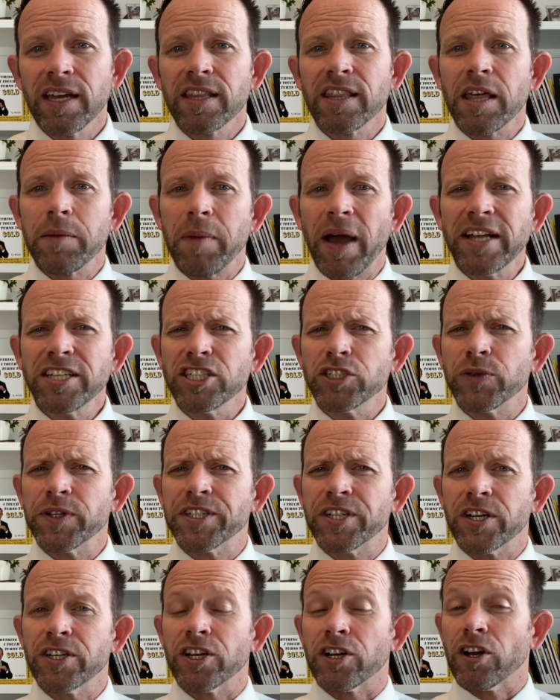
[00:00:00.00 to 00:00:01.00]
they might just
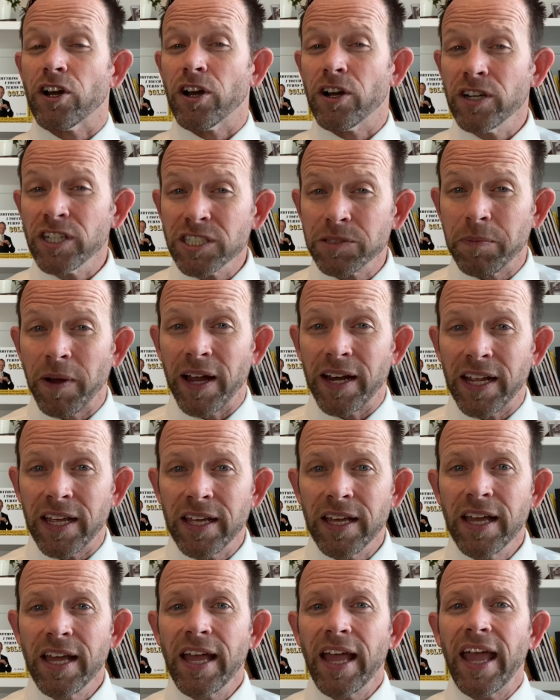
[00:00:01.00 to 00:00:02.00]
return your earnest
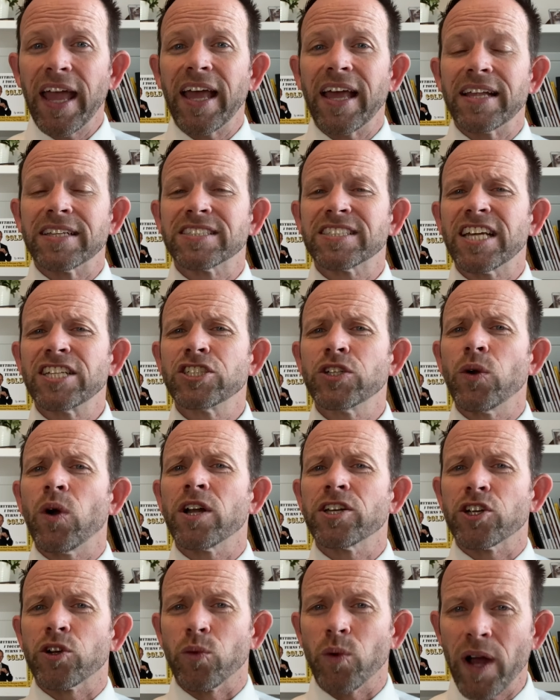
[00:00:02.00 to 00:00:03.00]
money and send you
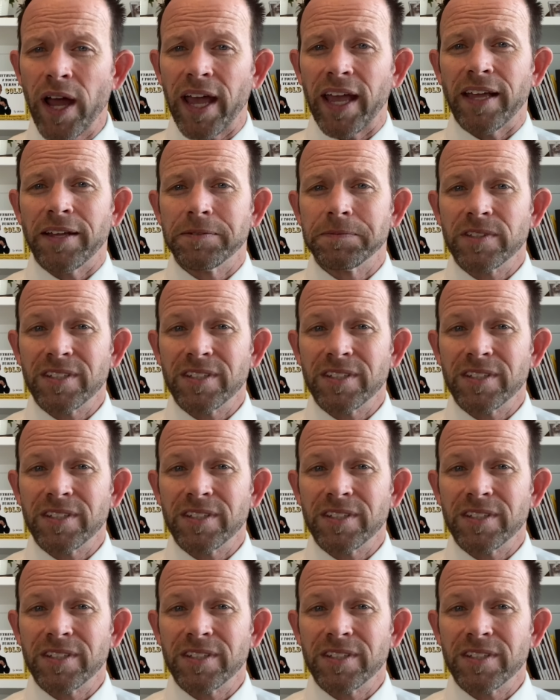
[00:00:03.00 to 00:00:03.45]
on your way.